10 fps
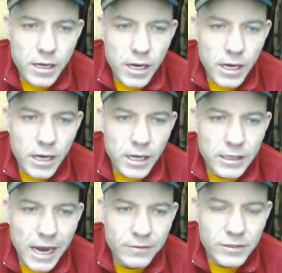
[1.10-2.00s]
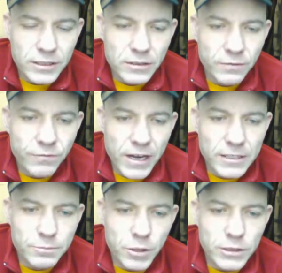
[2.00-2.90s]
Good afternoon,
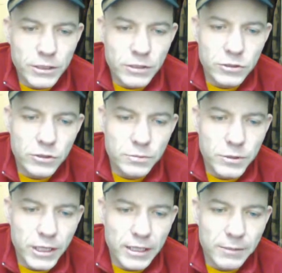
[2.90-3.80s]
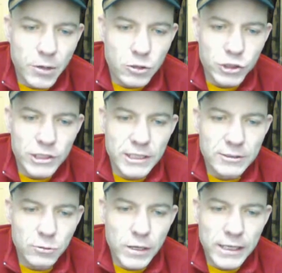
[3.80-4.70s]
Facebook, YouTube, Daily Motion,
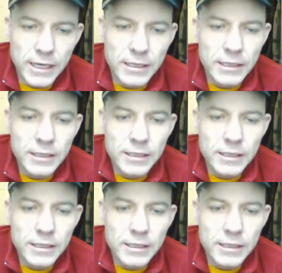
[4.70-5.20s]
and Twitter.